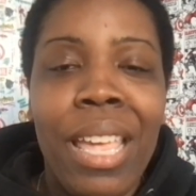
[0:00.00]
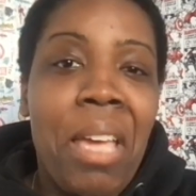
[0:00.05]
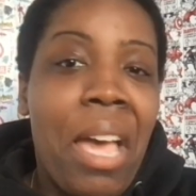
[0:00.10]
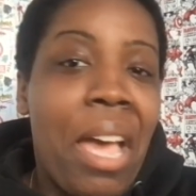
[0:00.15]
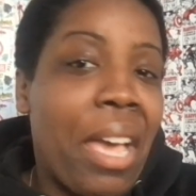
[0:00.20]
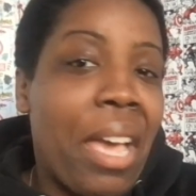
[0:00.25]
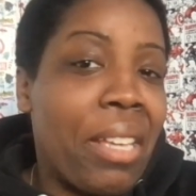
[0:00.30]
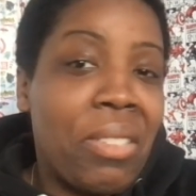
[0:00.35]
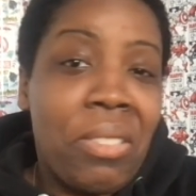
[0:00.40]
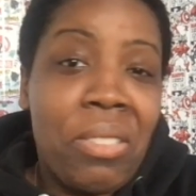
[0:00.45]

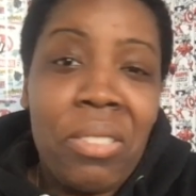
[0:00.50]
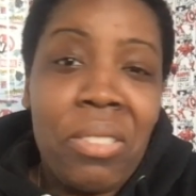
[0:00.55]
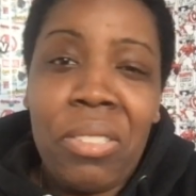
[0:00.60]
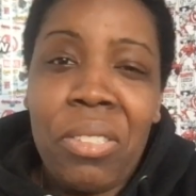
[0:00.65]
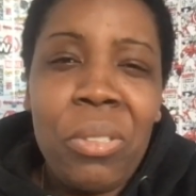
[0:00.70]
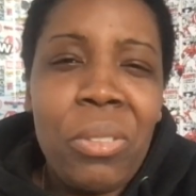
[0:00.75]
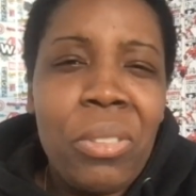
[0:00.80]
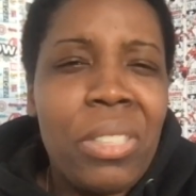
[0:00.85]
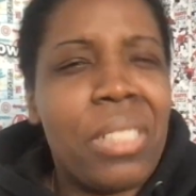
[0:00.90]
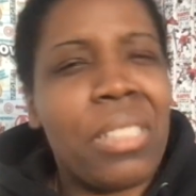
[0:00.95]
I
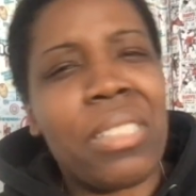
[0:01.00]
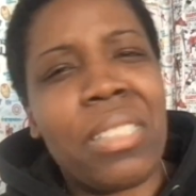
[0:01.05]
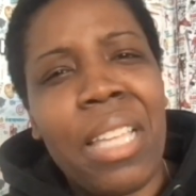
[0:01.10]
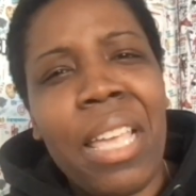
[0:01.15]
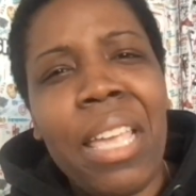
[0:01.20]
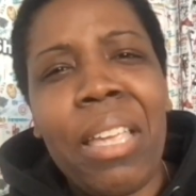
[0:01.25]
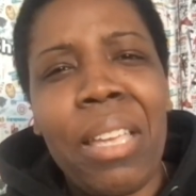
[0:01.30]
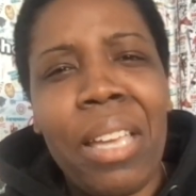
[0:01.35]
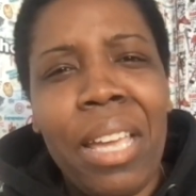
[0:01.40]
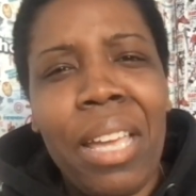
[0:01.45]
still to this
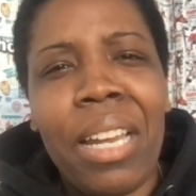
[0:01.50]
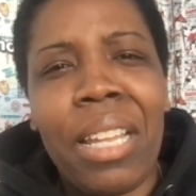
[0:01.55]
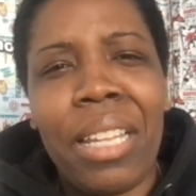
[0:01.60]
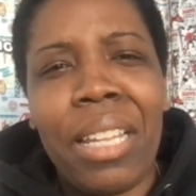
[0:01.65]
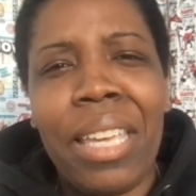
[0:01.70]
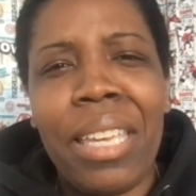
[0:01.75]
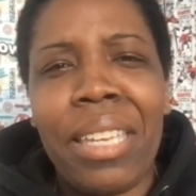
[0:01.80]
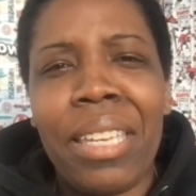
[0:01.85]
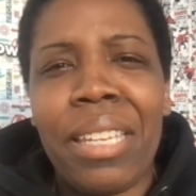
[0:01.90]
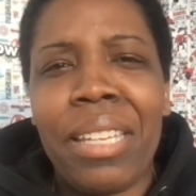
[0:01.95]
day kind of
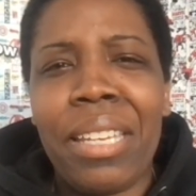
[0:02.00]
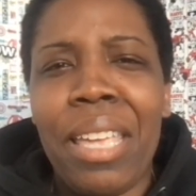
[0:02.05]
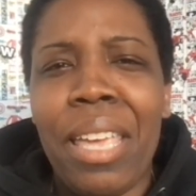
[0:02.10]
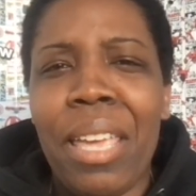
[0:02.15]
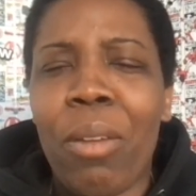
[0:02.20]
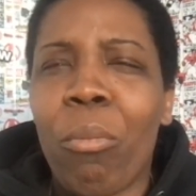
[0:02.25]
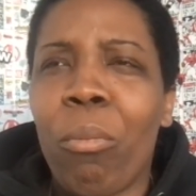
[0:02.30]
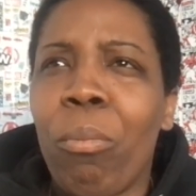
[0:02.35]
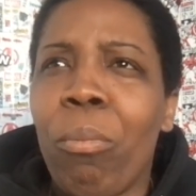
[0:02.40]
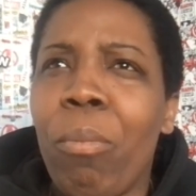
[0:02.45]
like it,
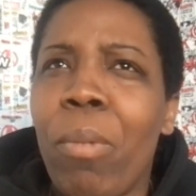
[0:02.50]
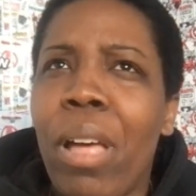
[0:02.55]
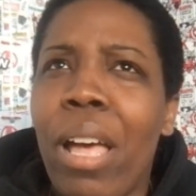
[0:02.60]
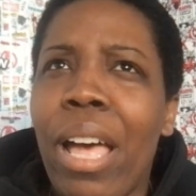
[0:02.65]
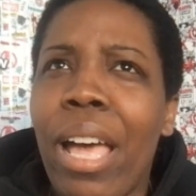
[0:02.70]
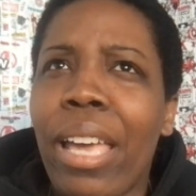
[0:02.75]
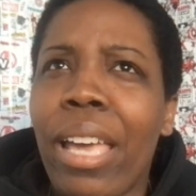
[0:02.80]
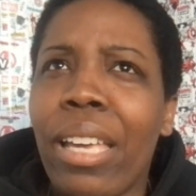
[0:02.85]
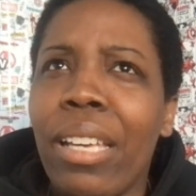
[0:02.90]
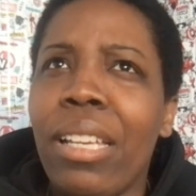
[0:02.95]
and
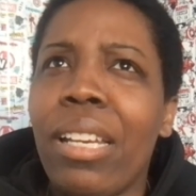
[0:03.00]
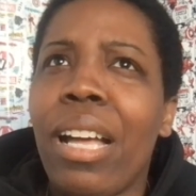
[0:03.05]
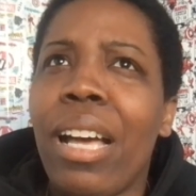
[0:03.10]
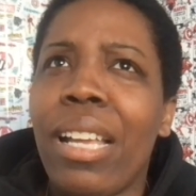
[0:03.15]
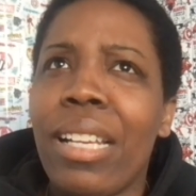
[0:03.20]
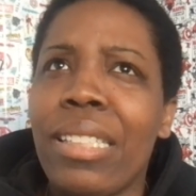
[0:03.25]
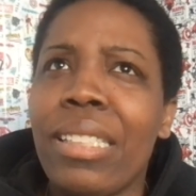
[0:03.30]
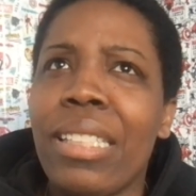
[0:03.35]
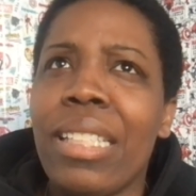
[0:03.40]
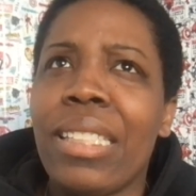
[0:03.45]
I could
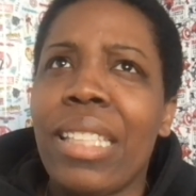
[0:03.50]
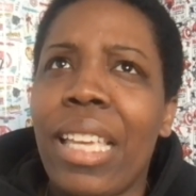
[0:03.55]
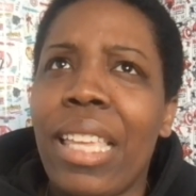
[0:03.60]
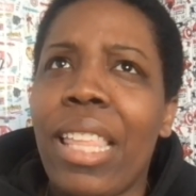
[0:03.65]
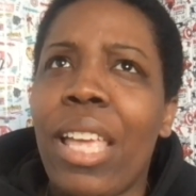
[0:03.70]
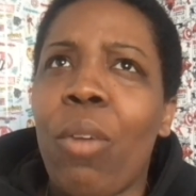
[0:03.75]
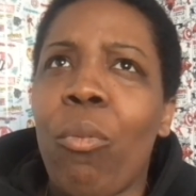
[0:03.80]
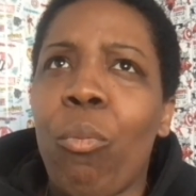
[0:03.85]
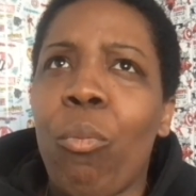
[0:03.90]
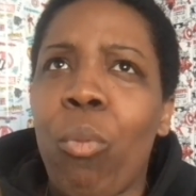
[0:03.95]
honestly say
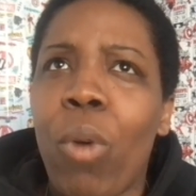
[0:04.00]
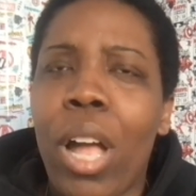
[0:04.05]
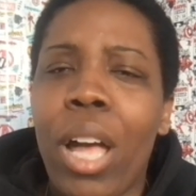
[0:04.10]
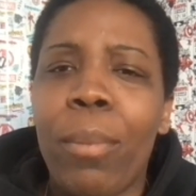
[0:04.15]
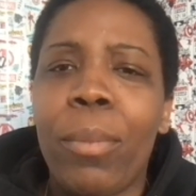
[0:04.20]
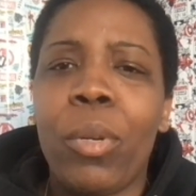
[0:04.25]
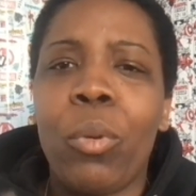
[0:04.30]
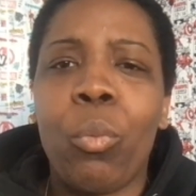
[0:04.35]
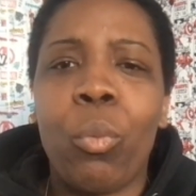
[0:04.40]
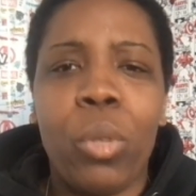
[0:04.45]
that
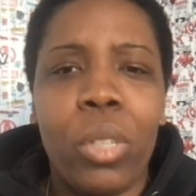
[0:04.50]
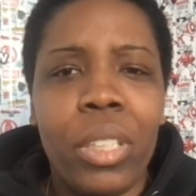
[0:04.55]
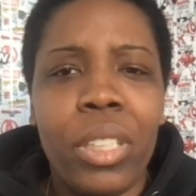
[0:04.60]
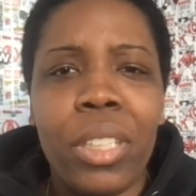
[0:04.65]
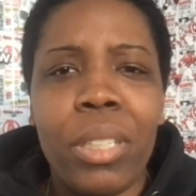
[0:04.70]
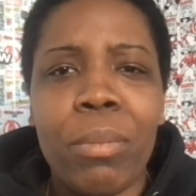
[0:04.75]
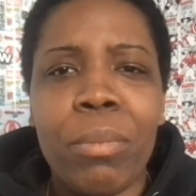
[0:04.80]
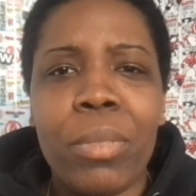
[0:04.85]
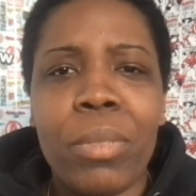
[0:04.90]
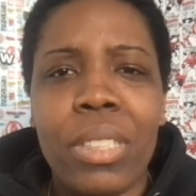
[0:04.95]
Robin
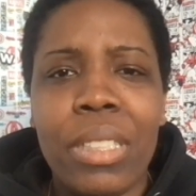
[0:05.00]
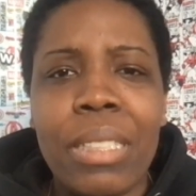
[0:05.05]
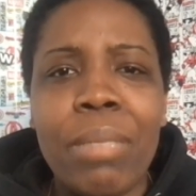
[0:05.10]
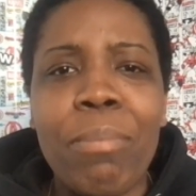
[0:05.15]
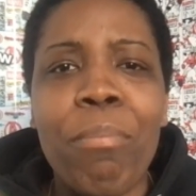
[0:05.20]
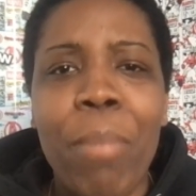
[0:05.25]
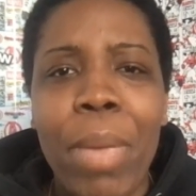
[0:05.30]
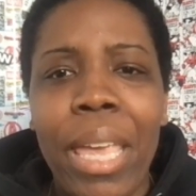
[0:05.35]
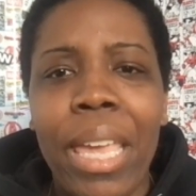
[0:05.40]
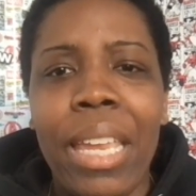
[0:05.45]
Williams
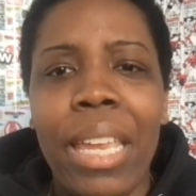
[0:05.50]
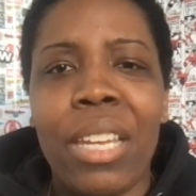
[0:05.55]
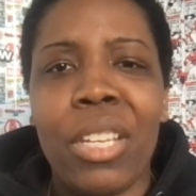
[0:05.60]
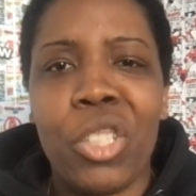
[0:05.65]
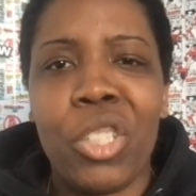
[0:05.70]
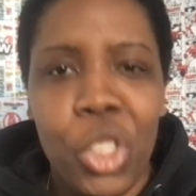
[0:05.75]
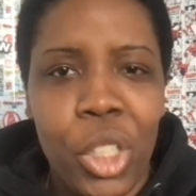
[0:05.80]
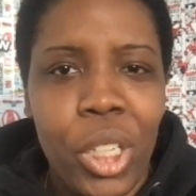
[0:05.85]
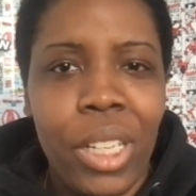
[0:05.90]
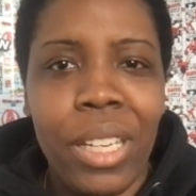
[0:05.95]

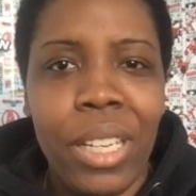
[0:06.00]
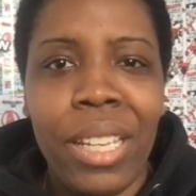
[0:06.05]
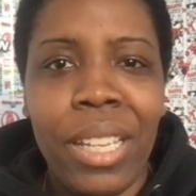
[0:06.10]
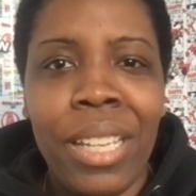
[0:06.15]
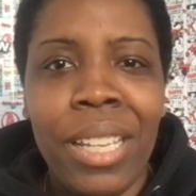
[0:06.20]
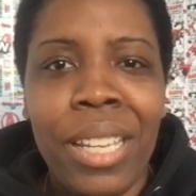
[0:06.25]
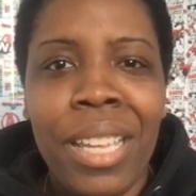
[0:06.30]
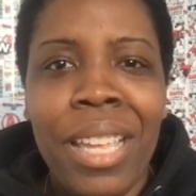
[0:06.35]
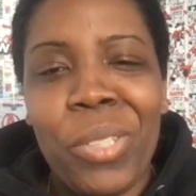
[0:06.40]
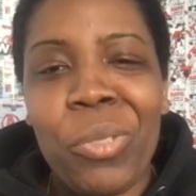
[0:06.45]
made
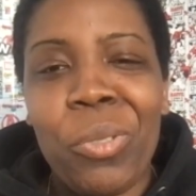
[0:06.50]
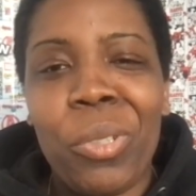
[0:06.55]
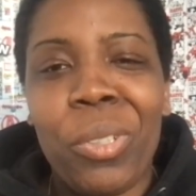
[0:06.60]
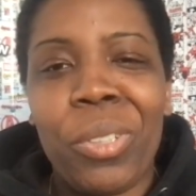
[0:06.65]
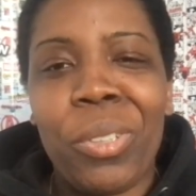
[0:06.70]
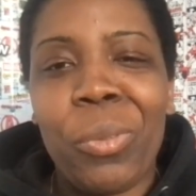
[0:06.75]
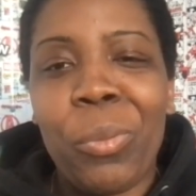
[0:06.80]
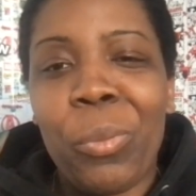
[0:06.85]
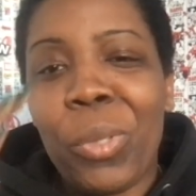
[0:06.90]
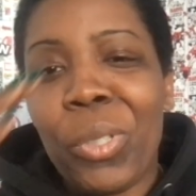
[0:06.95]
Genie. I
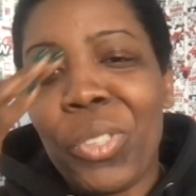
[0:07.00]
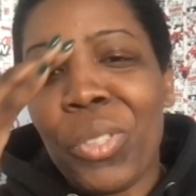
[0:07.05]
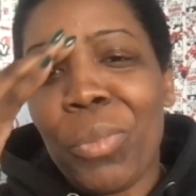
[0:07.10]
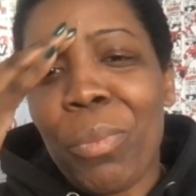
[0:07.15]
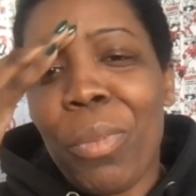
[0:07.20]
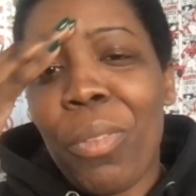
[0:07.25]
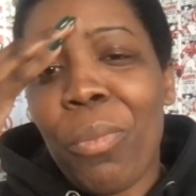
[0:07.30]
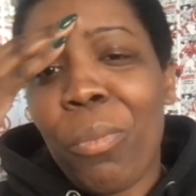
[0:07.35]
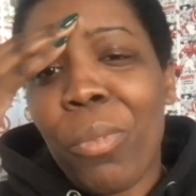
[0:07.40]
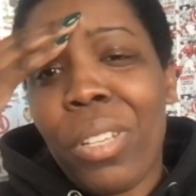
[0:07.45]
saw the Will
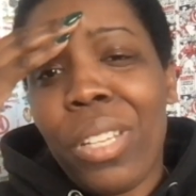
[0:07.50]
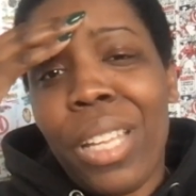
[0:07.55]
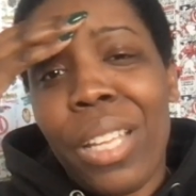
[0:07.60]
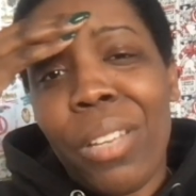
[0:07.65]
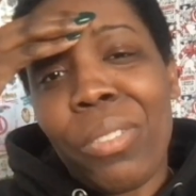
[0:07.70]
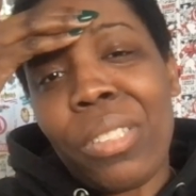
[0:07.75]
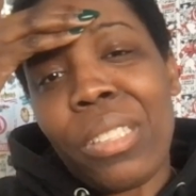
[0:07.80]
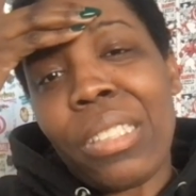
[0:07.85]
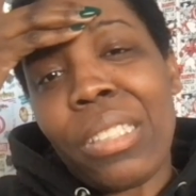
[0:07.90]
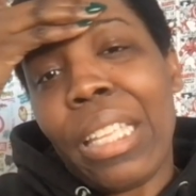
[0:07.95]
Smith one, I
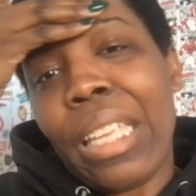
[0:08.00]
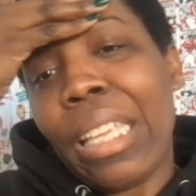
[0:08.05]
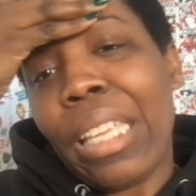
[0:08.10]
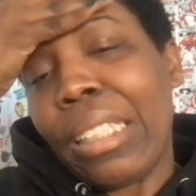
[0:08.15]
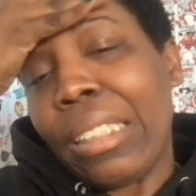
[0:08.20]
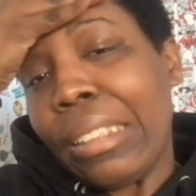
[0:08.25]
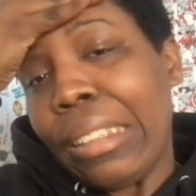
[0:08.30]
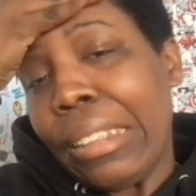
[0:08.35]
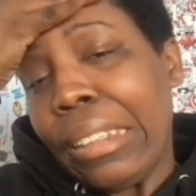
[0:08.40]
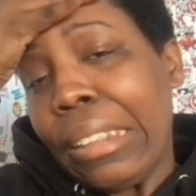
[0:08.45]
was just
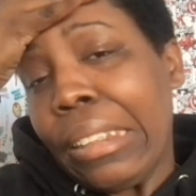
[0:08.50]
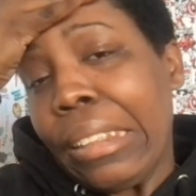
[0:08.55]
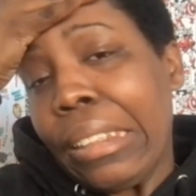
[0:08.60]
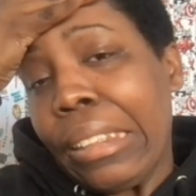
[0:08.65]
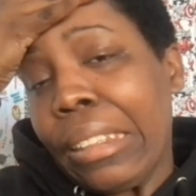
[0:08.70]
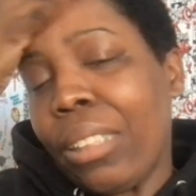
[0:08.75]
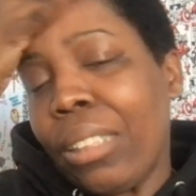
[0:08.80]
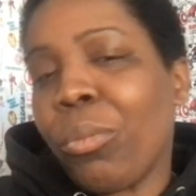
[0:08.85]
like, ugh.